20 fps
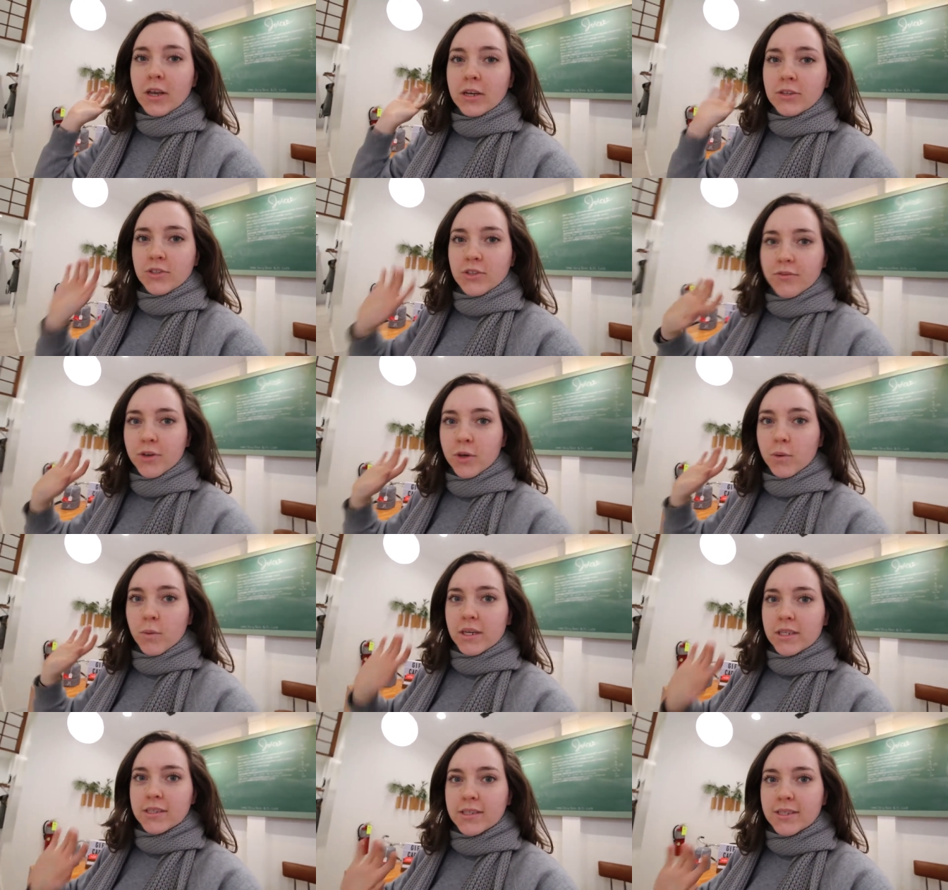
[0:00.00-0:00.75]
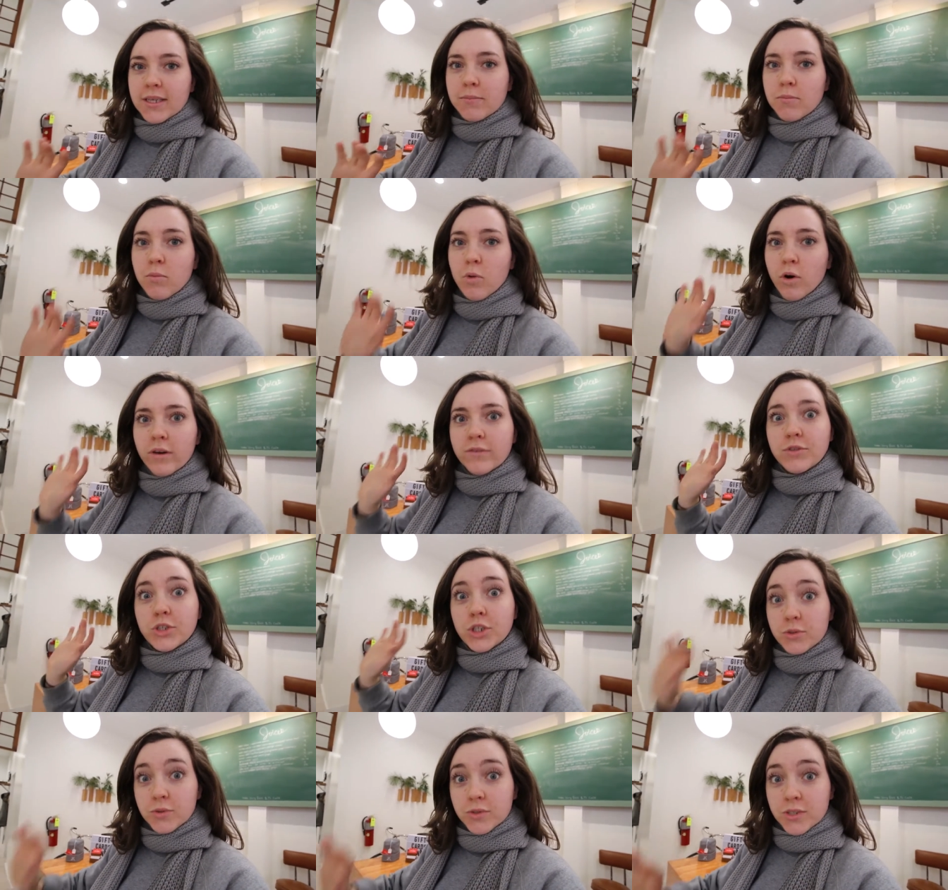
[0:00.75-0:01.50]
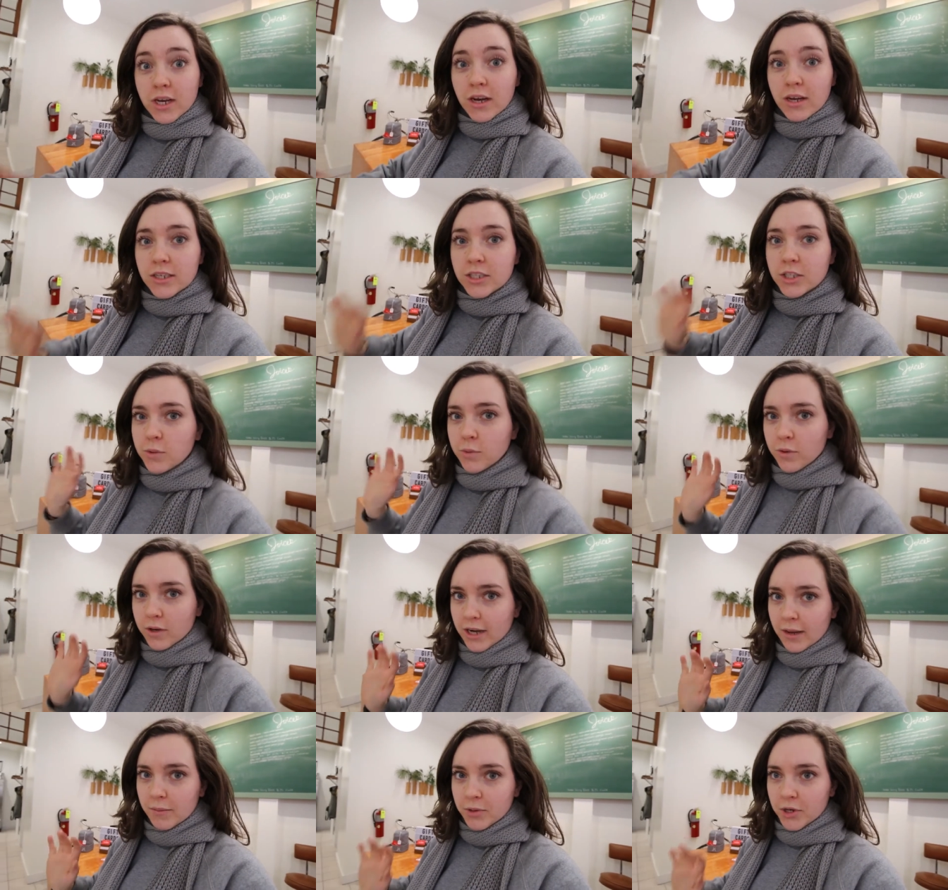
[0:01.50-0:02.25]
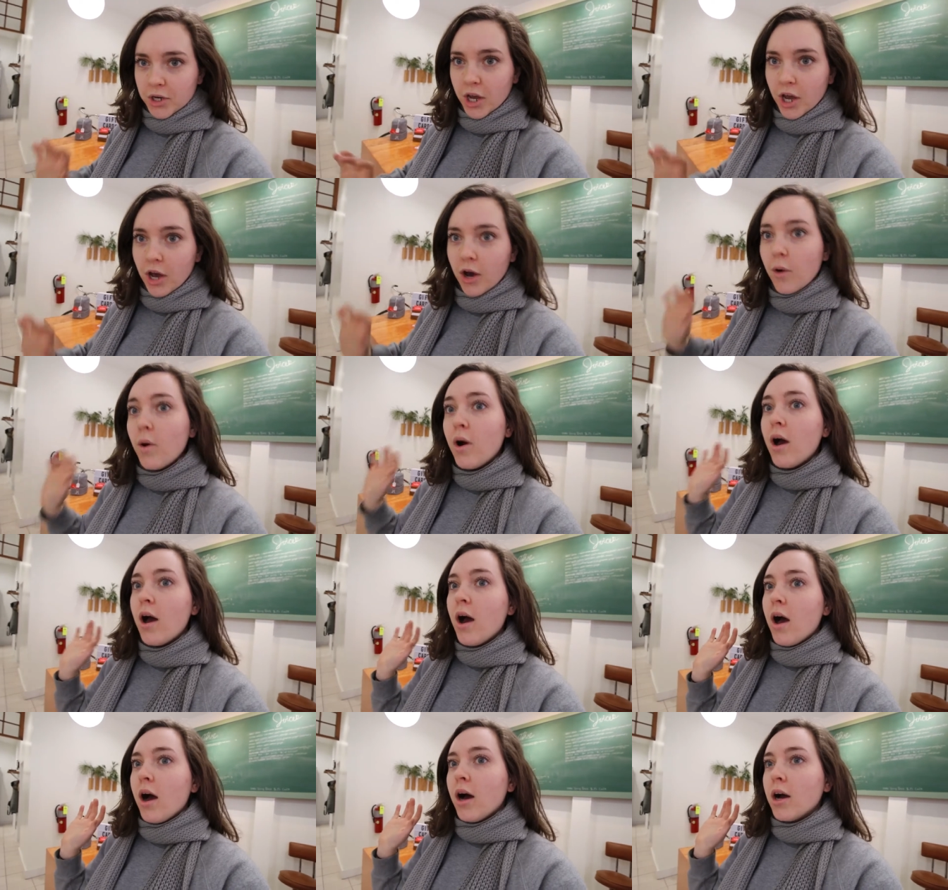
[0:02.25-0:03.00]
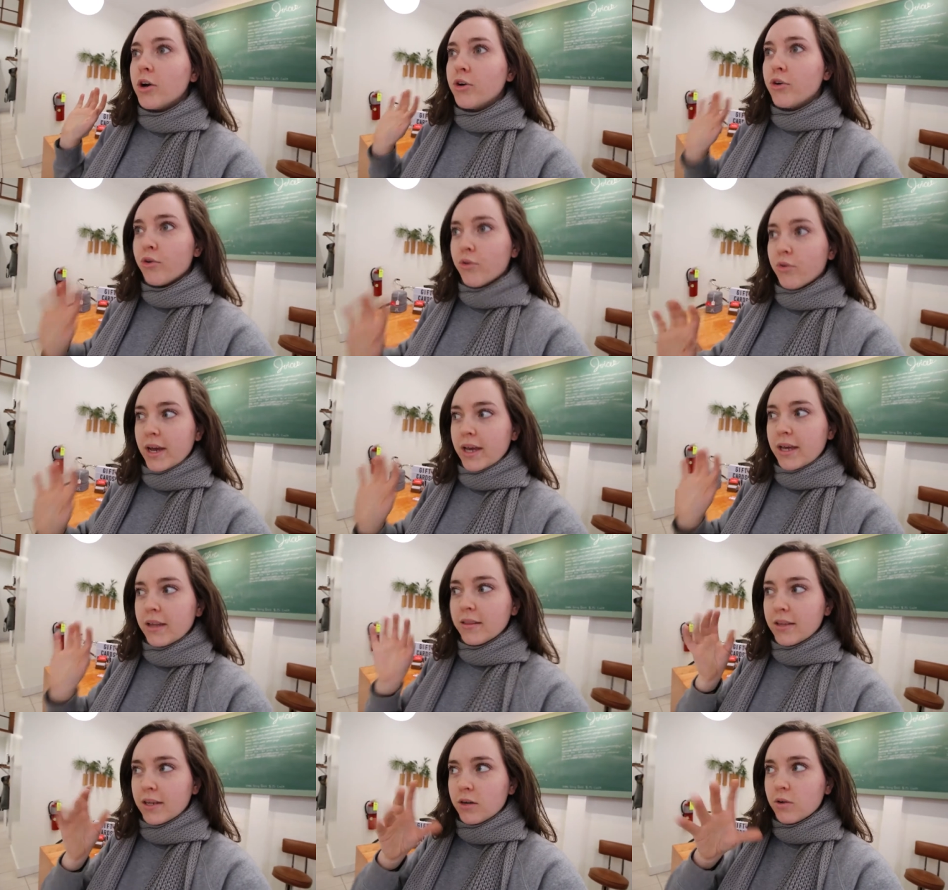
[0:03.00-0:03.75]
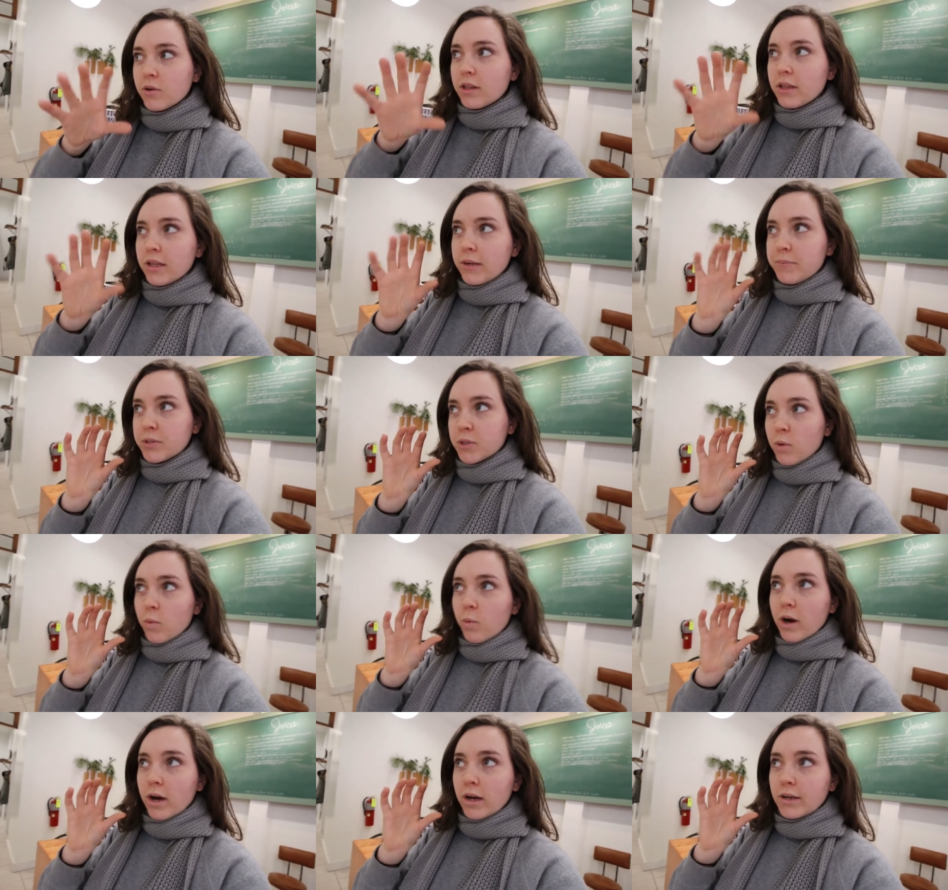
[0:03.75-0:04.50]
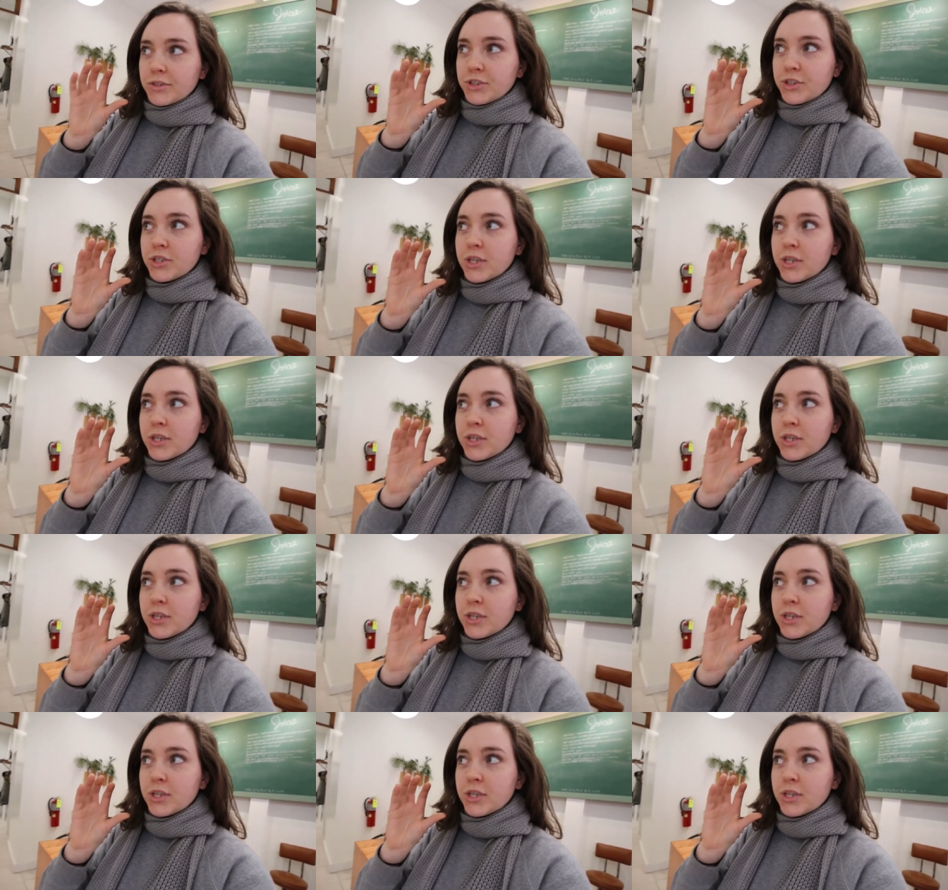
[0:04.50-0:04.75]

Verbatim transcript: So if you want to see more JuiceCon and you weren't able to go, great little clip to watch.